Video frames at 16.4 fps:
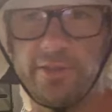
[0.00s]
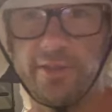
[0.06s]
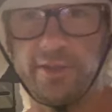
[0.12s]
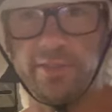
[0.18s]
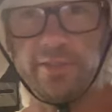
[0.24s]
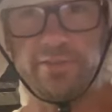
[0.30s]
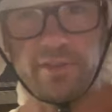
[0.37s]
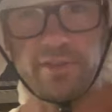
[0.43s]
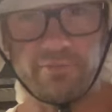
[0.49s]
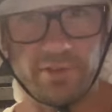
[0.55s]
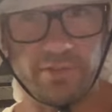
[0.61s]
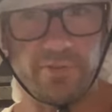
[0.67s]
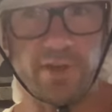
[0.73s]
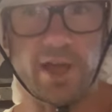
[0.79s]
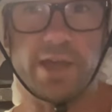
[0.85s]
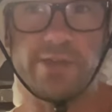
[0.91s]
than the
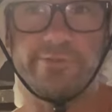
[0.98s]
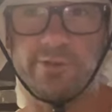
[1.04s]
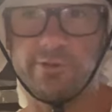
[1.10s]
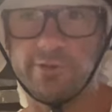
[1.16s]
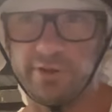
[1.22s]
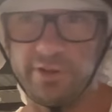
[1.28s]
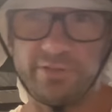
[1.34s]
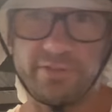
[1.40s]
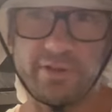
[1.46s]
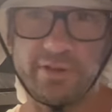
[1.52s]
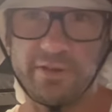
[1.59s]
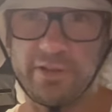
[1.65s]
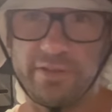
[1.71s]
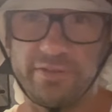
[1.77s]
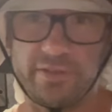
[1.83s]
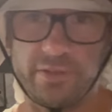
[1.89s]
75 degrees that
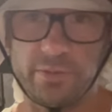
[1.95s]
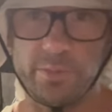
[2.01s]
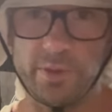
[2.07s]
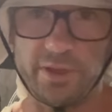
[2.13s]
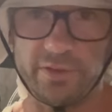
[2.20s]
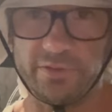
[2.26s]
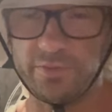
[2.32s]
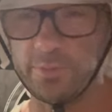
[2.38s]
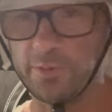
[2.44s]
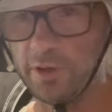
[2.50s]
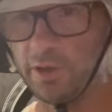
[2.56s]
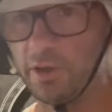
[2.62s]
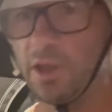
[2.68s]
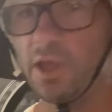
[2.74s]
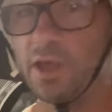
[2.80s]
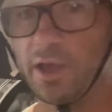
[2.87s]
it is in the
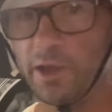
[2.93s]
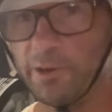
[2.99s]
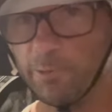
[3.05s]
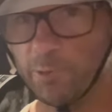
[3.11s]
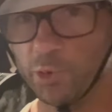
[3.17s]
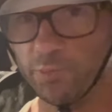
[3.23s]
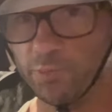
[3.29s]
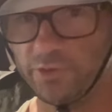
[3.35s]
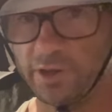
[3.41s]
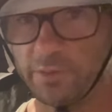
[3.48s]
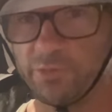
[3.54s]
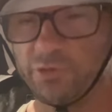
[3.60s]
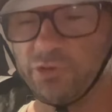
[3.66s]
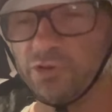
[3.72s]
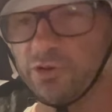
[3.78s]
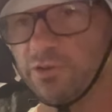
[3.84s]
basement at room
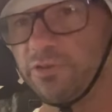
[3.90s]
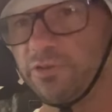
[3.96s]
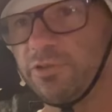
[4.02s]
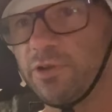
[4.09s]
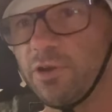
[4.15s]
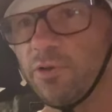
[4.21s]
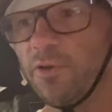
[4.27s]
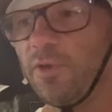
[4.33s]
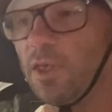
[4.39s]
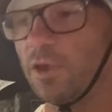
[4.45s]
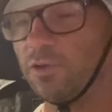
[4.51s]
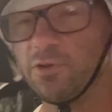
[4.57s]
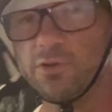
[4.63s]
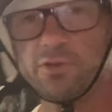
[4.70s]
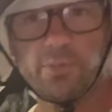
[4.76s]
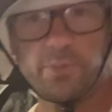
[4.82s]
temperature. So
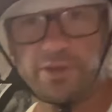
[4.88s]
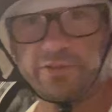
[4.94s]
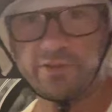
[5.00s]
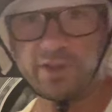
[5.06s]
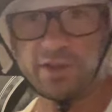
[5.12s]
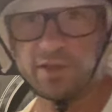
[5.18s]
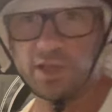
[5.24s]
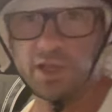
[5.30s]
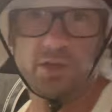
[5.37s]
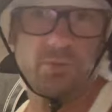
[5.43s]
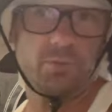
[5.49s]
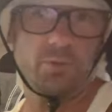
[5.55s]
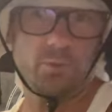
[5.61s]
doing the best I can with